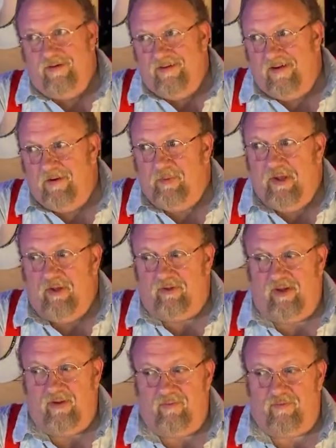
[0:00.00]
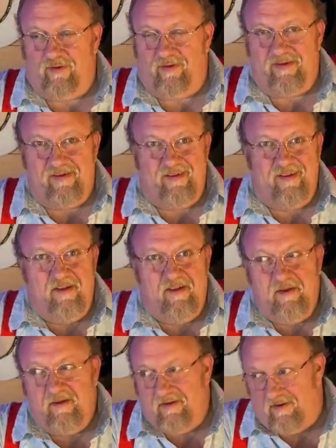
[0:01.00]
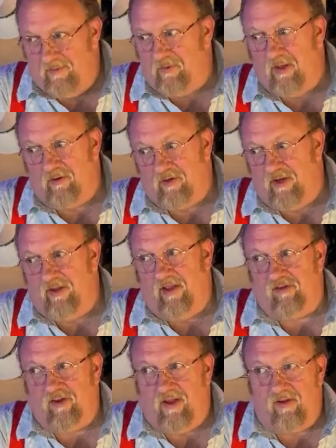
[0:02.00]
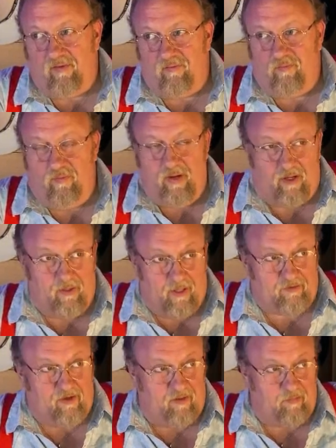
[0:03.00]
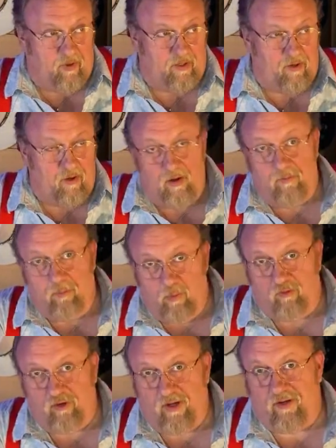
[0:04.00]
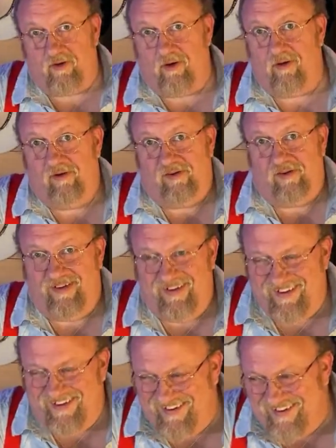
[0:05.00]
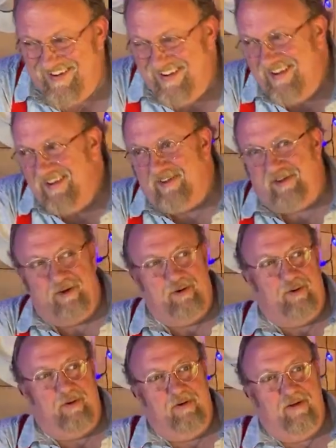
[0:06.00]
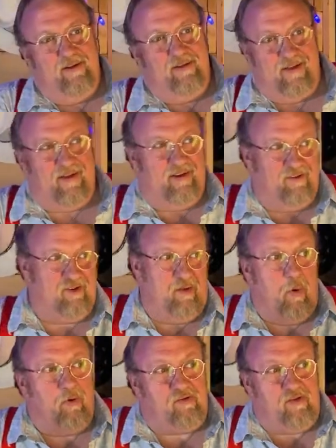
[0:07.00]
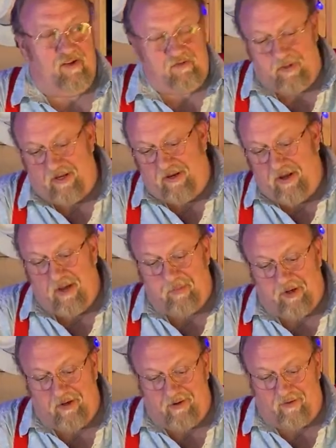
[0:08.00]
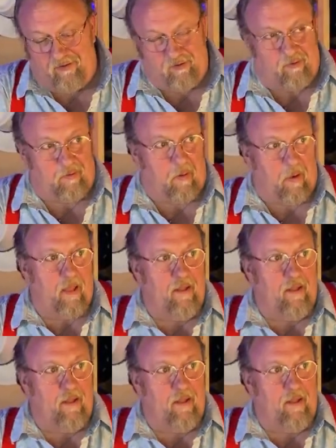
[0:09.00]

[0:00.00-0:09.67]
I'm guilty of uh, I'm guilty these days of neglecting my non-Boucher guitars. So yeah, so you won't see as many Yamahas or